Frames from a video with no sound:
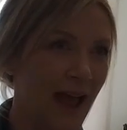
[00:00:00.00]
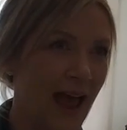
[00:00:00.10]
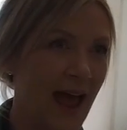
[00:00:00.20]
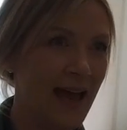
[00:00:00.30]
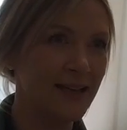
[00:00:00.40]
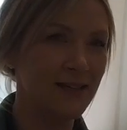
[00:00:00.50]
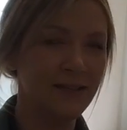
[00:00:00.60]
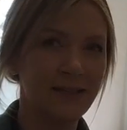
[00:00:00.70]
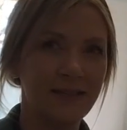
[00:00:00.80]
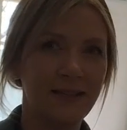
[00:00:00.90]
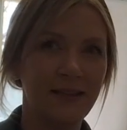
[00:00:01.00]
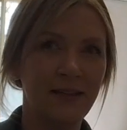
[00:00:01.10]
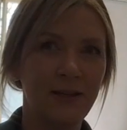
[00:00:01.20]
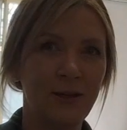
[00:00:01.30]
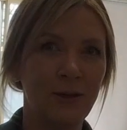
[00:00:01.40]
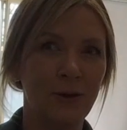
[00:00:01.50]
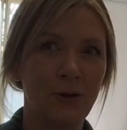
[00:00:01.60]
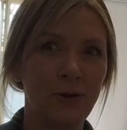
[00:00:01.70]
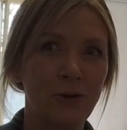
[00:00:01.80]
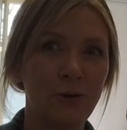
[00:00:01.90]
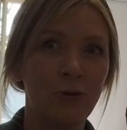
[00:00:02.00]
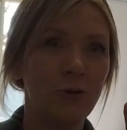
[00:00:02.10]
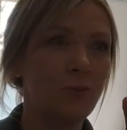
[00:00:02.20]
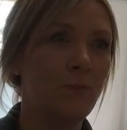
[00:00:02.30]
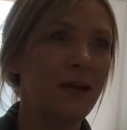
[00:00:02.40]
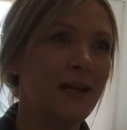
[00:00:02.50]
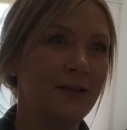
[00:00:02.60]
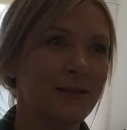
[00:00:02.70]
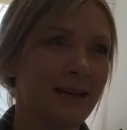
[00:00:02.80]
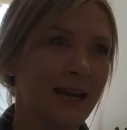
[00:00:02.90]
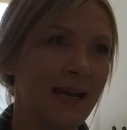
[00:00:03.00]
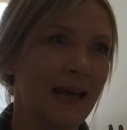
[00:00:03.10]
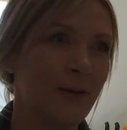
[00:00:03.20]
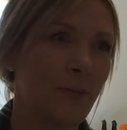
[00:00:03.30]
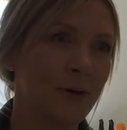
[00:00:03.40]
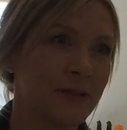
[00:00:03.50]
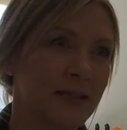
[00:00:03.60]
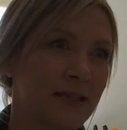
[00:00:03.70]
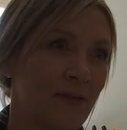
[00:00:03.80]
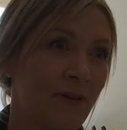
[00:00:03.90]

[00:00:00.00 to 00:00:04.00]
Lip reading: And, you could be just like any other boss and say,